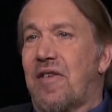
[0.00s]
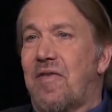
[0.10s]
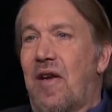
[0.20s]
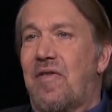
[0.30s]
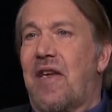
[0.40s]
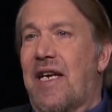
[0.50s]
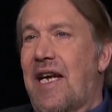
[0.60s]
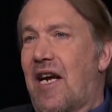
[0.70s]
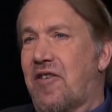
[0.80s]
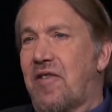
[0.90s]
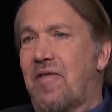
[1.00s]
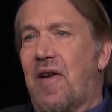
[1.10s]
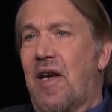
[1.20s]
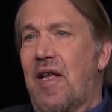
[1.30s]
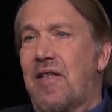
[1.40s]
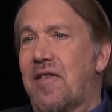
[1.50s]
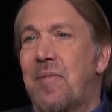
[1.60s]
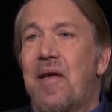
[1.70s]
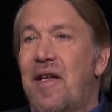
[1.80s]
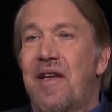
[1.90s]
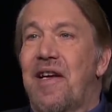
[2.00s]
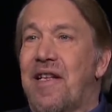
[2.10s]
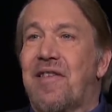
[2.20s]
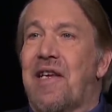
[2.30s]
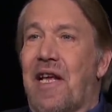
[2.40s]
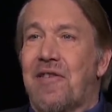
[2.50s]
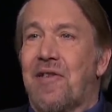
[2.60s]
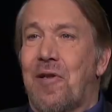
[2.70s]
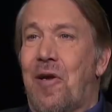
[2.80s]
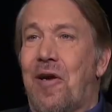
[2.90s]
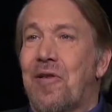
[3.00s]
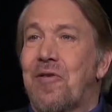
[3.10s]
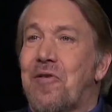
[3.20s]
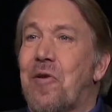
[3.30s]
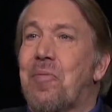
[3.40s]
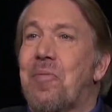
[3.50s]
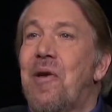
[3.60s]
of taking actions that violates them. It's against the law. There's no,